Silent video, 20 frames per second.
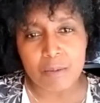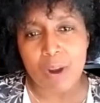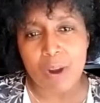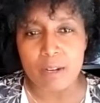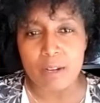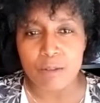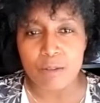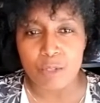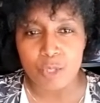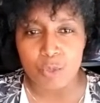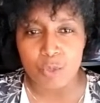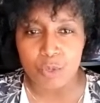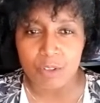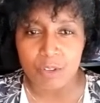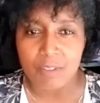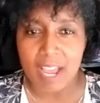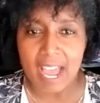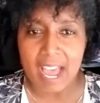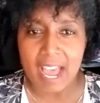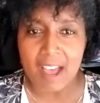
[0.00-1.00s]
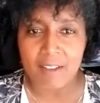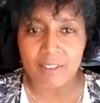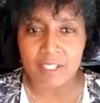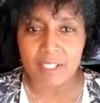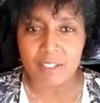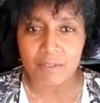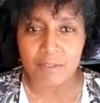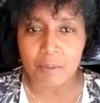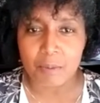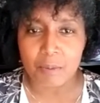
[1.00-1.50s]
Writers sort of have a
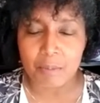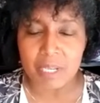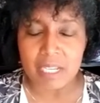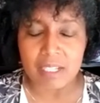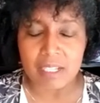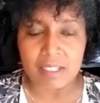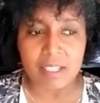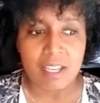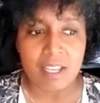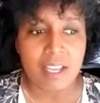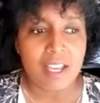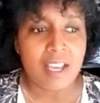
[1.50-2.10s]
different piece.